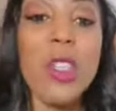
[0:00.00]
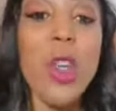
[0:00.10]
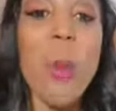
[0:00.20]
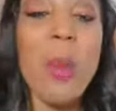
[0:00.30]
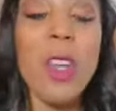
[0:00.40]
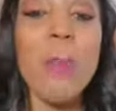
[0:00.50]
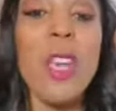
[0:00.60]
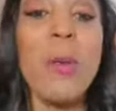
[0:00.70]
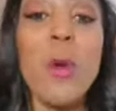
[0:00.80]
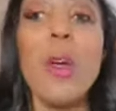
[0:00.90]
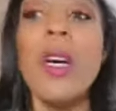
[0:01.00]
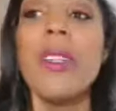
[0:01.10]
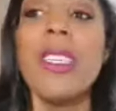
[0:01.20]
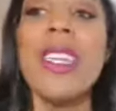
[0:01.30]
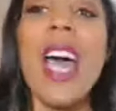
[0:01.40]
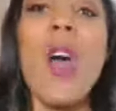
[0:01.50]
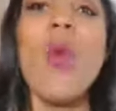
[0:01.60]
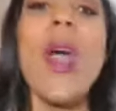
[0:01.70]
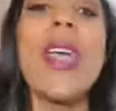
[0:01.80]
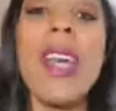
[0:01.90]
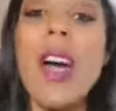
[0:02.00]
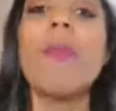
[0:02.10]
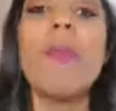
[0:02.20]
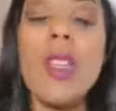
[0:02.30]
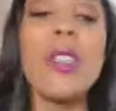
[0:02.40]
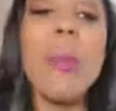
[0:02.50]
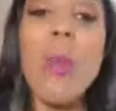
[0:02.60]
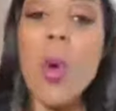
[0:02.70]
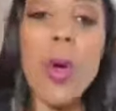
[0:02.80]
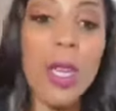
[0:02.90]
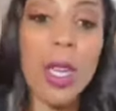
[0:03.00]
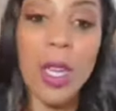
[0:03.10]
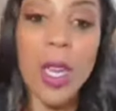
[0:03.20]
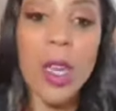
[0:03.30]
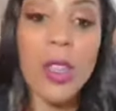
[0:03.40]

so many people did not wake up this morning